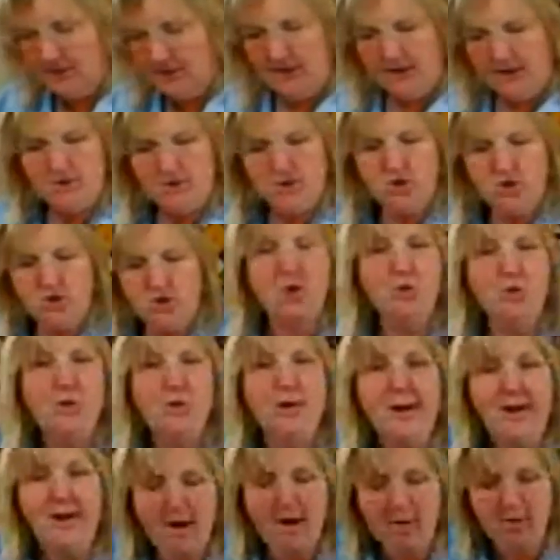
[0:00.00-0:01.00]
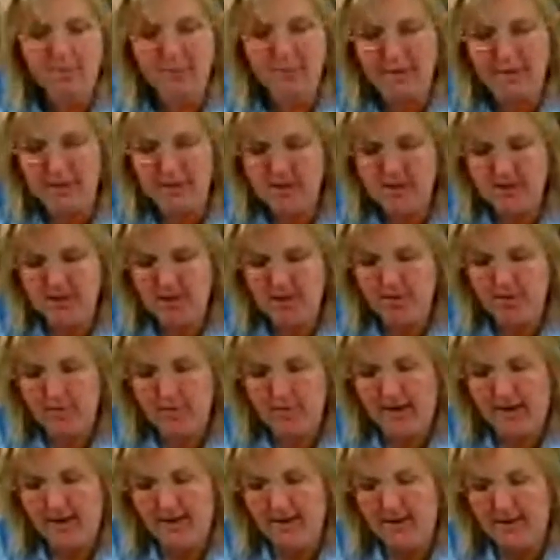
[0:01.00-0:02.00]
And Joni out in
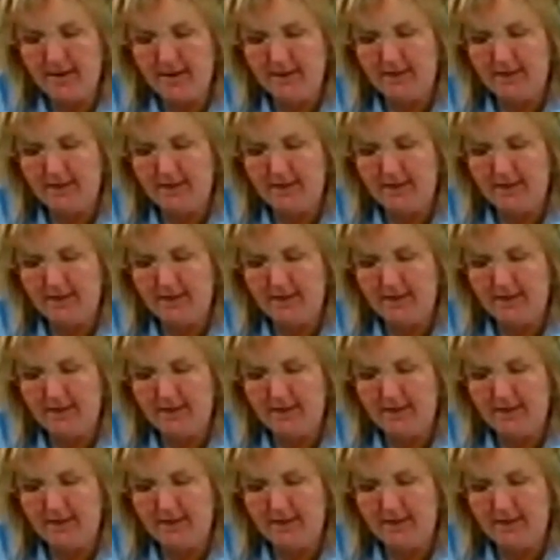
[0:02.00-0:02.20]
Minnesota.